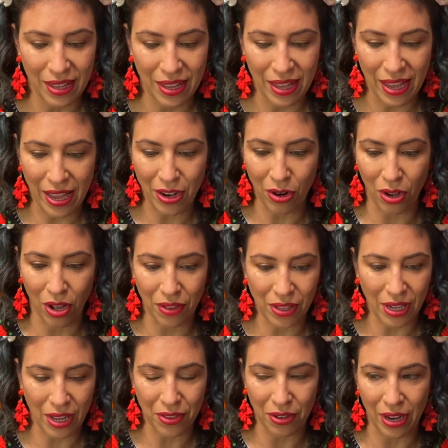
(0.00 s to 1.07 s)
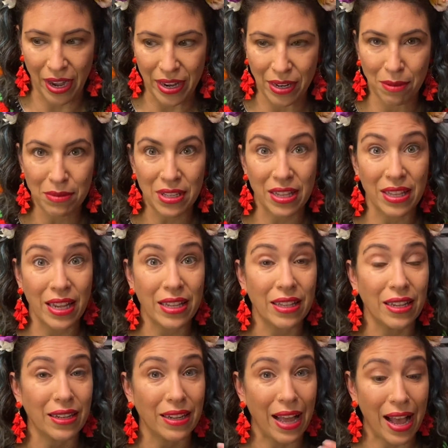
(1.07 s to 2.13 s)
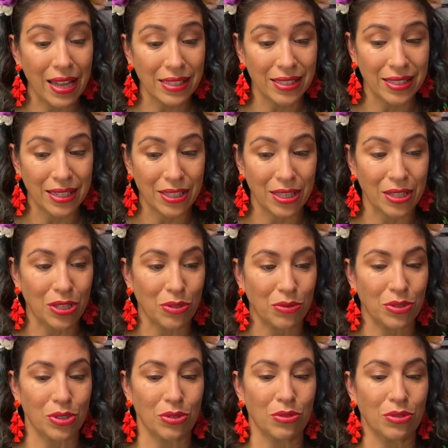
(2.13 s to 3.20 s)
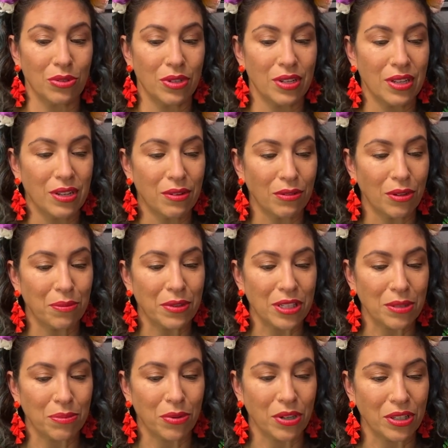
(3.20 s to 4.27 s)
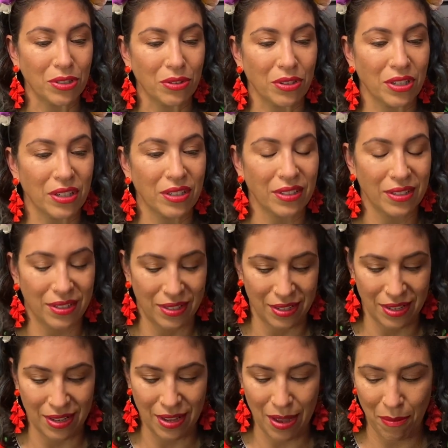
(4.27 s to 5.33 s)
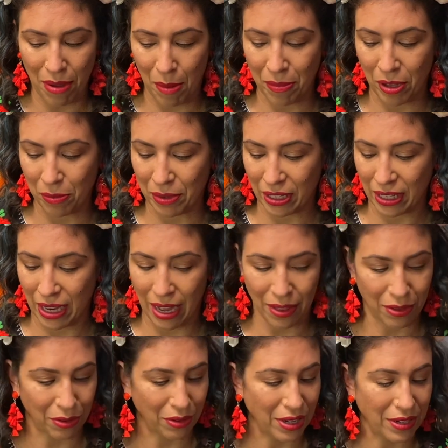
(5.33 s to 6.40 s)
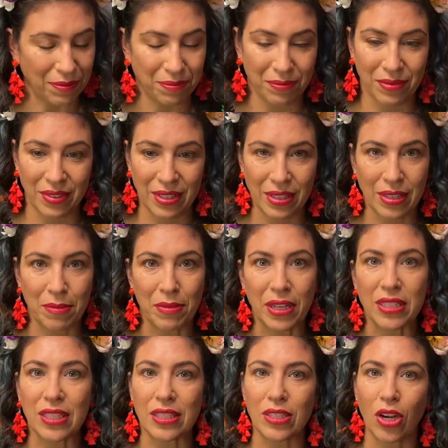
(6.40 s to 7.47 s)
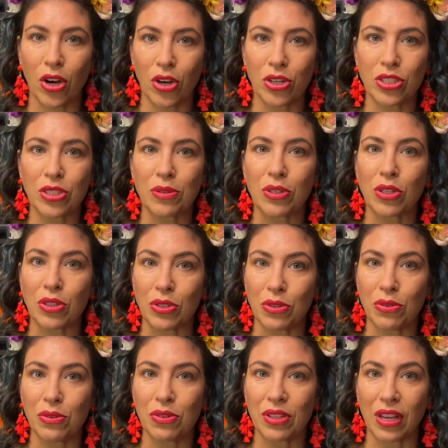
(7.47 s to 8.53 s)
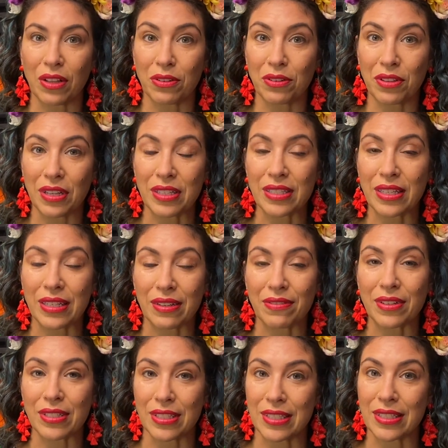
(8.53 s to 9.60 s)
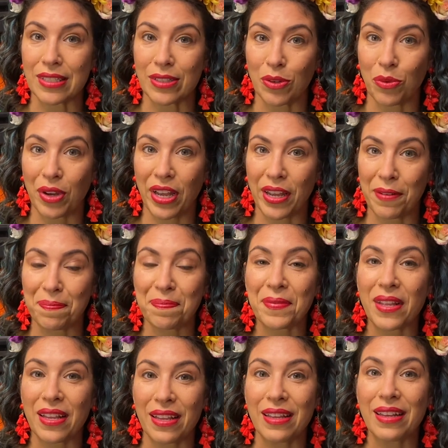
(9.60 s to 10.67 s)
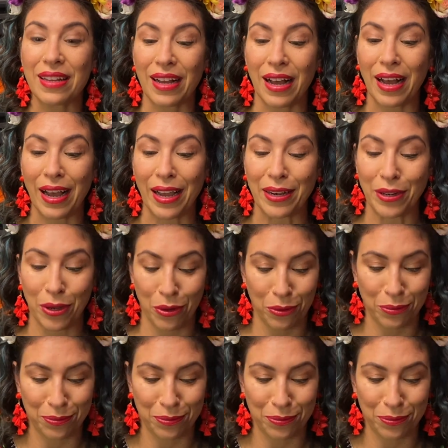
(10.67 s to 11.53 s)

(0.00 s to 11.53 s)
and all the other items. And then the last thing that you will do will be to put your papel picado in, because it's hard to glue the other things in if this is in the way. I know.